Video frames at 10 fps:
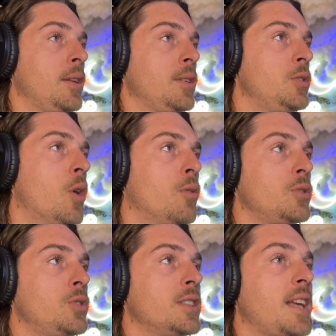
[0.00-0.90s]
Don't
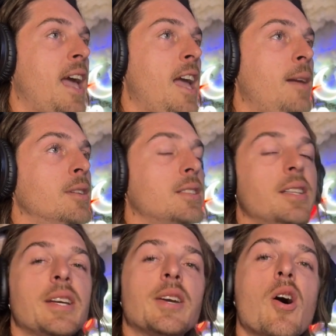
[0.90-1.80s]
just
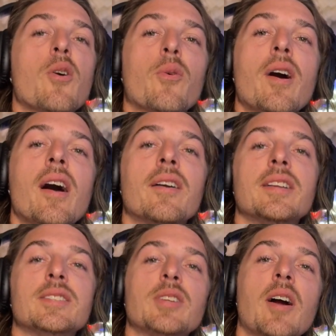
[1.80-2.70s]
aimlessly go around and
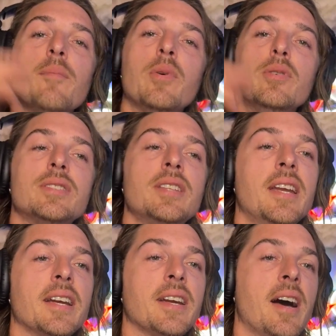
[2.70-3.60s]
start boosting
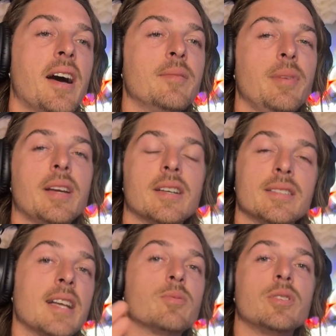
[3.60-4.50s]
and cutting because
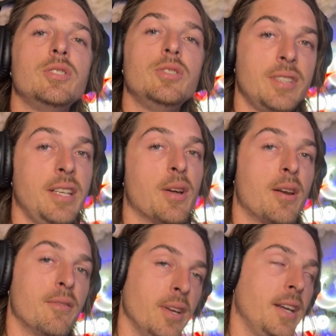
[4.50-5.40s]
that's what you've seen on a
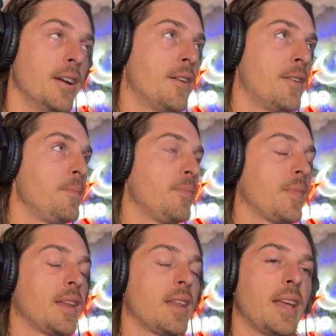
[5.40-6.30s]
video.
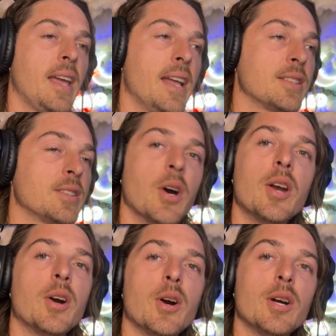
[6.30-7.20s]
It's
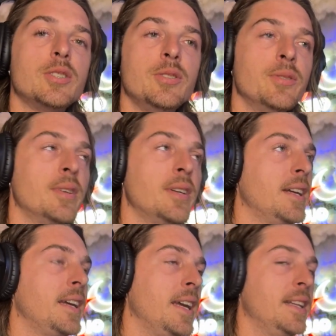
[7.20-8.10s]
gonna hurt you
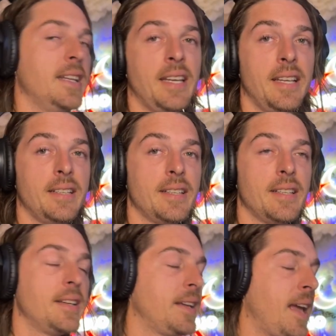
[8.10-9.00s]
in the end.
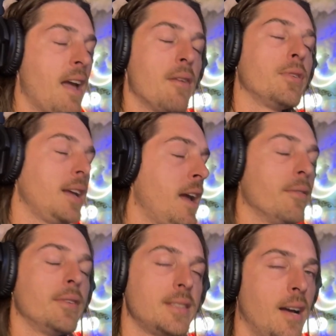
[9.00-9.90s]

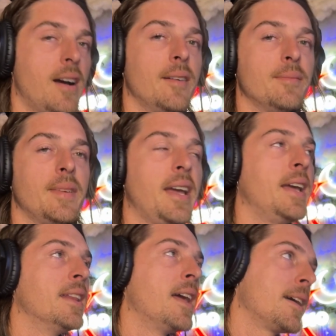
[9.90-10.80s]
Every time.
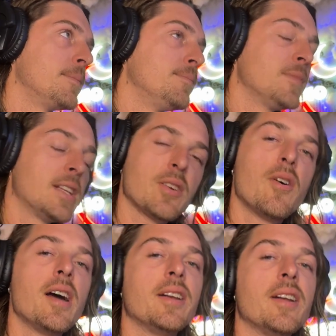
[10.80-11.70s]
And like, let's go
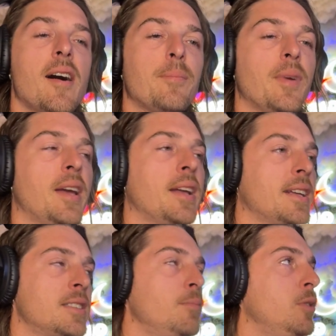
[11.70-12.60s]
ahead and hop in, get
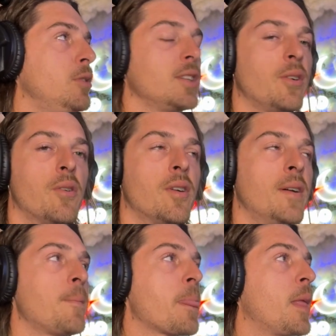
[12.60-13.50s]
some music
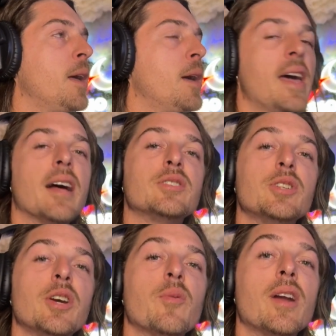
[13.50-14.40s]
going, and I'll show
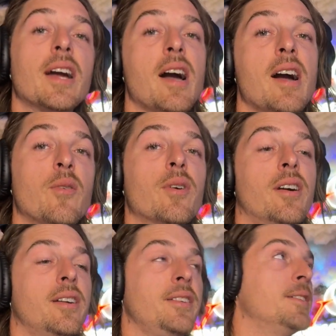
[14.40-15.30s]
you what I got going
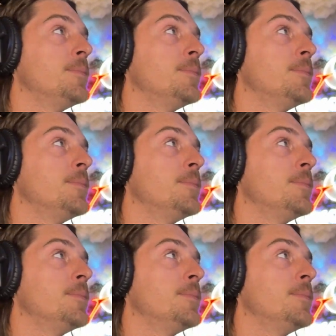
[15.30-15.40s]
on here.